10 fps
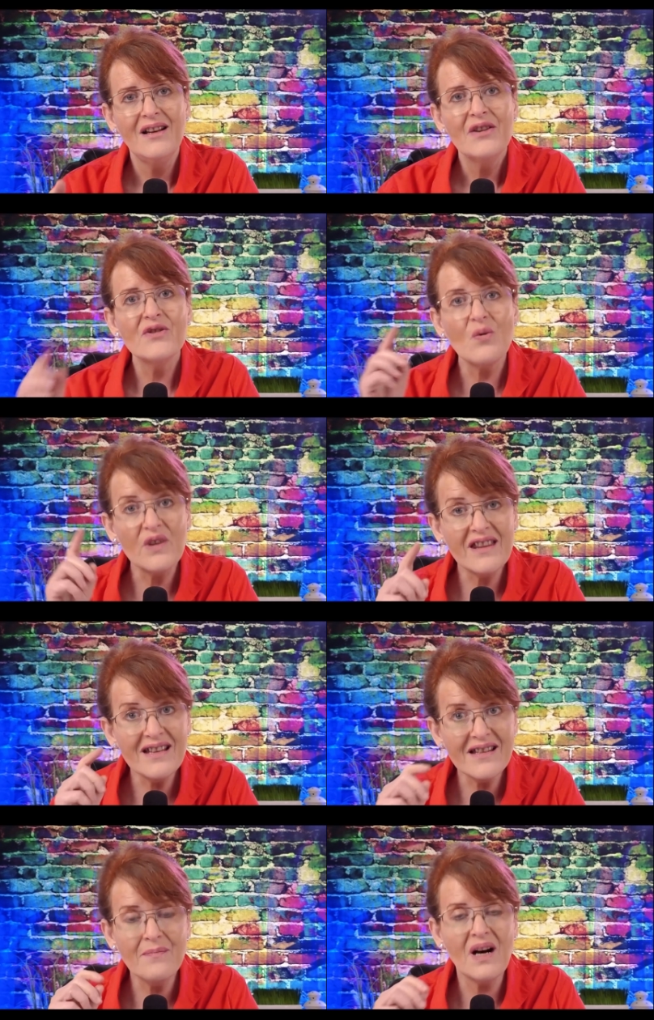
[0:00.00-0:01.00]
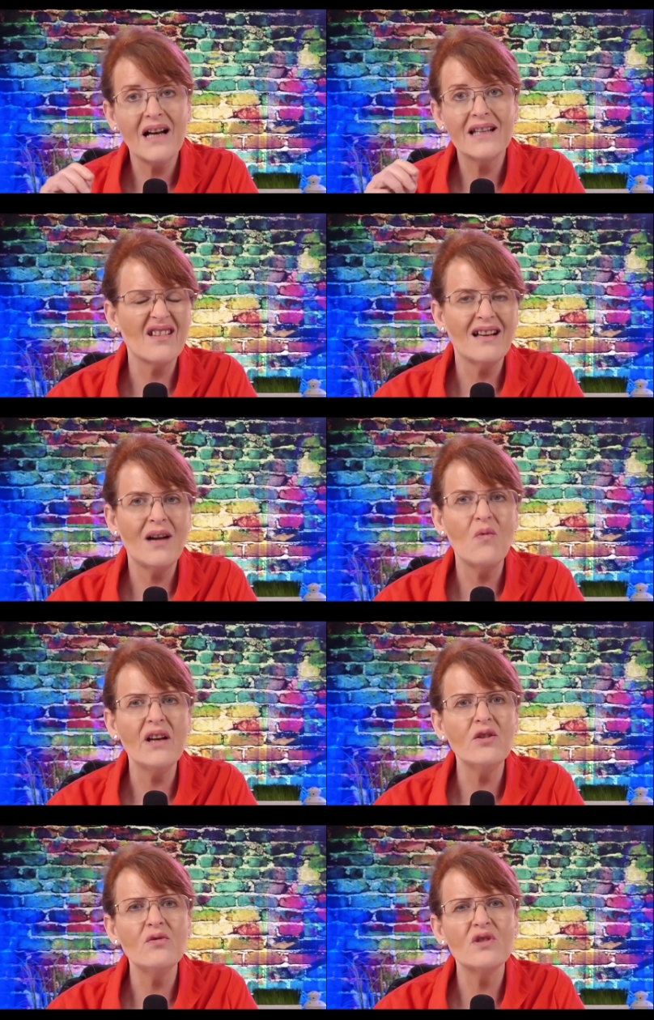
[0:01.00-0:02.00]
So with this in mind, I
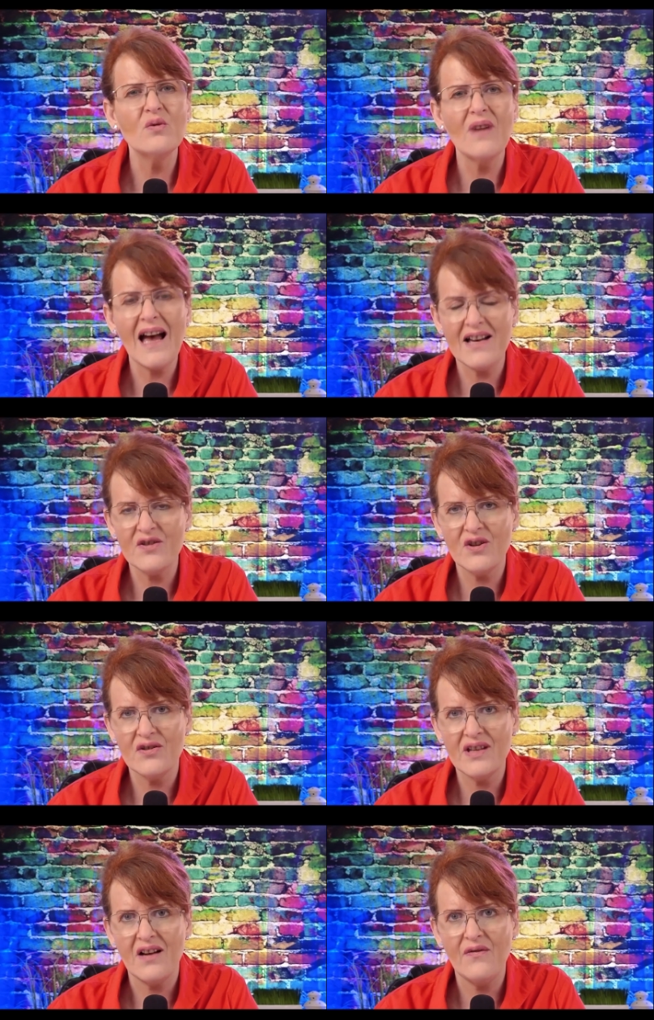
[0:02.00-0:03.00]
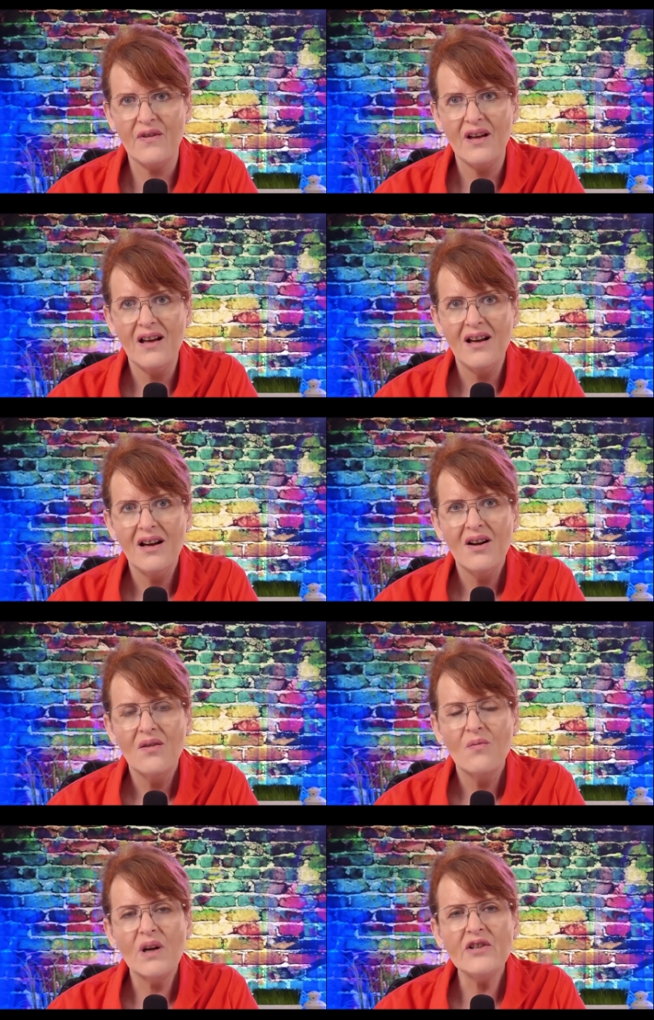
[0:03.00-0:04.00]
want you to ask yourself,
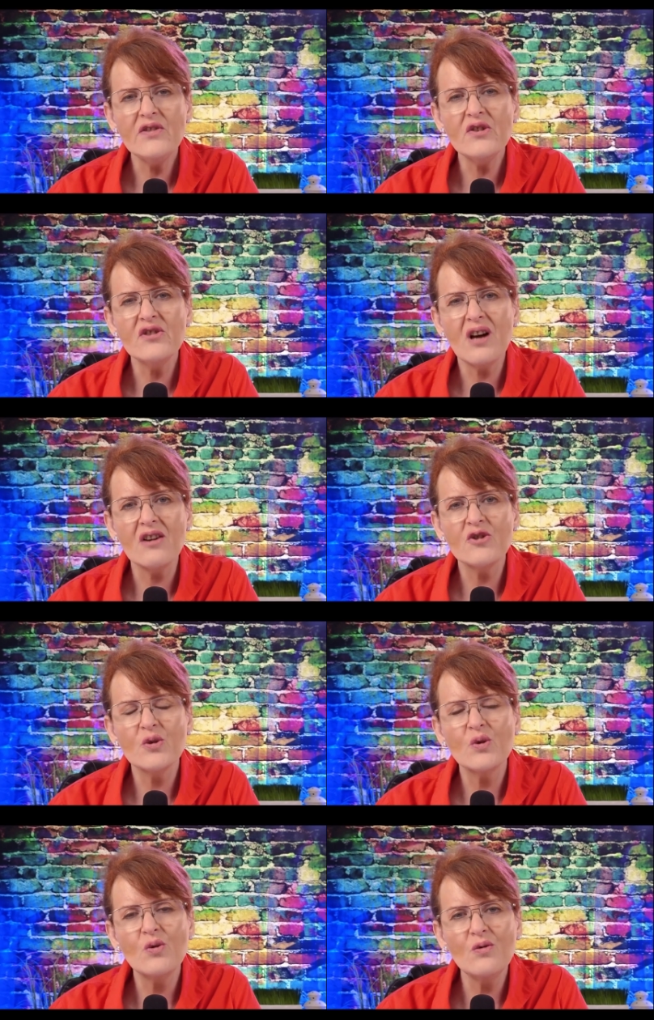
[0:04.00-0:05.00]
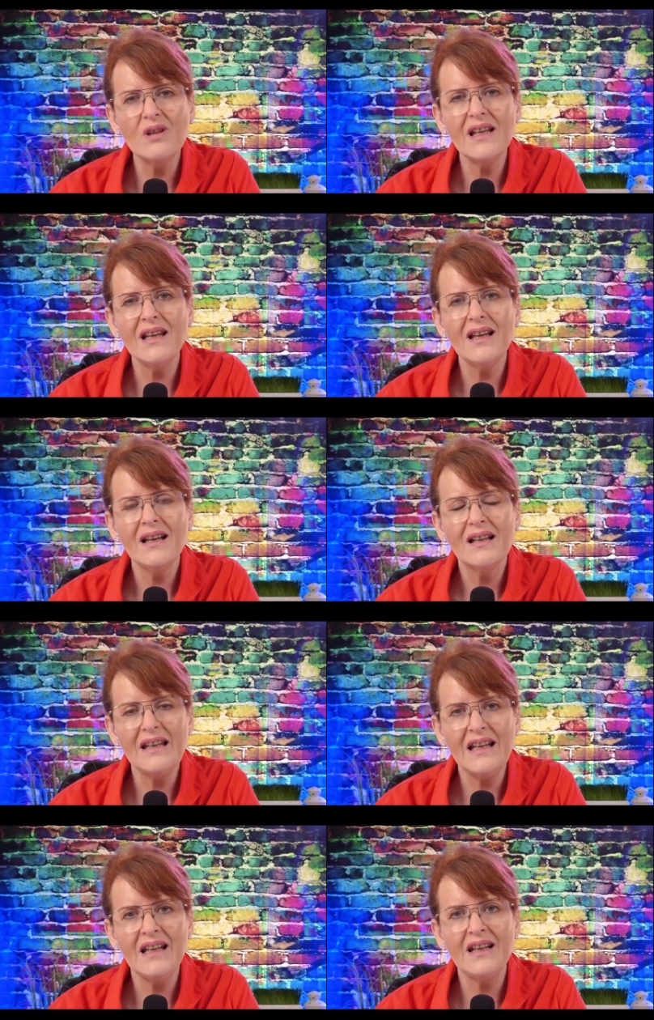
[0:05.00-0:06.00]
what does your dog truly
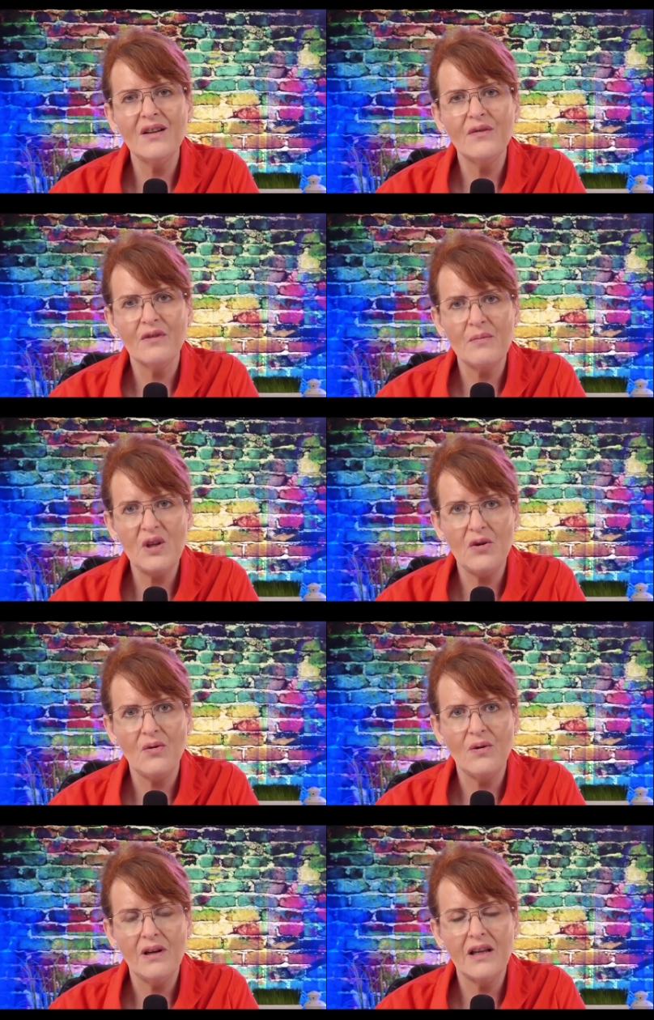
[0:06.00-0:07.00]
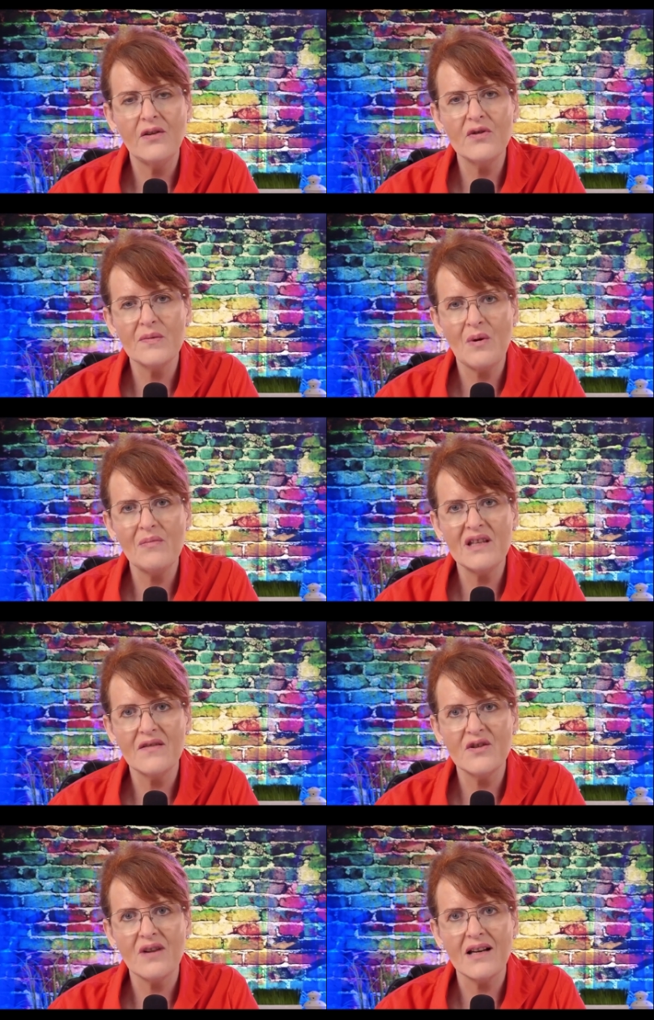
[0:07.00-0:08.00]
need from you in those moments of
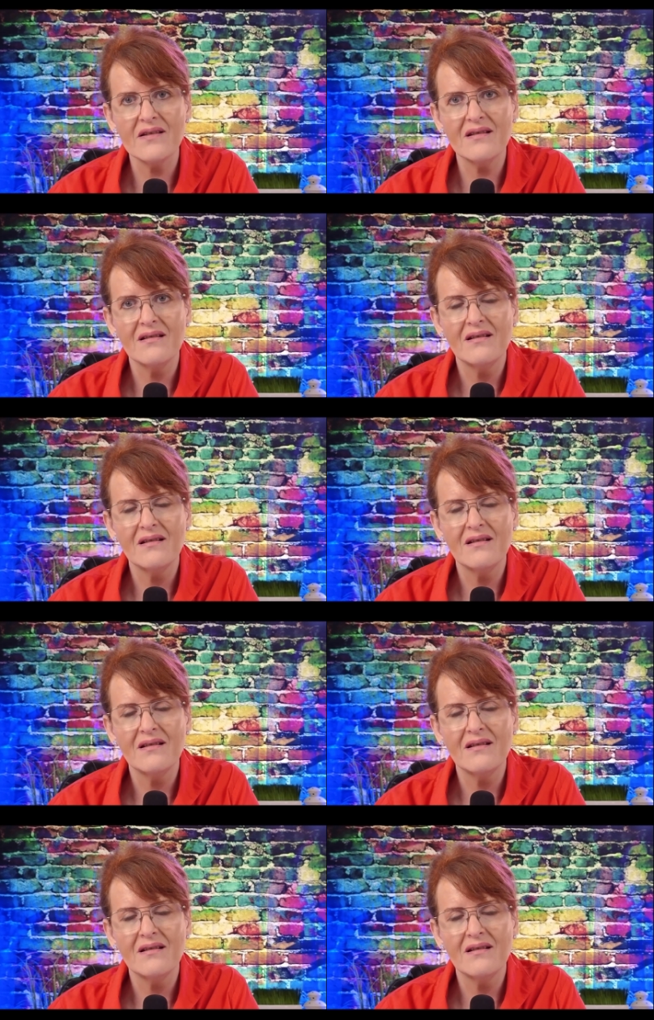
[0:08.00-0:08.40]
stress?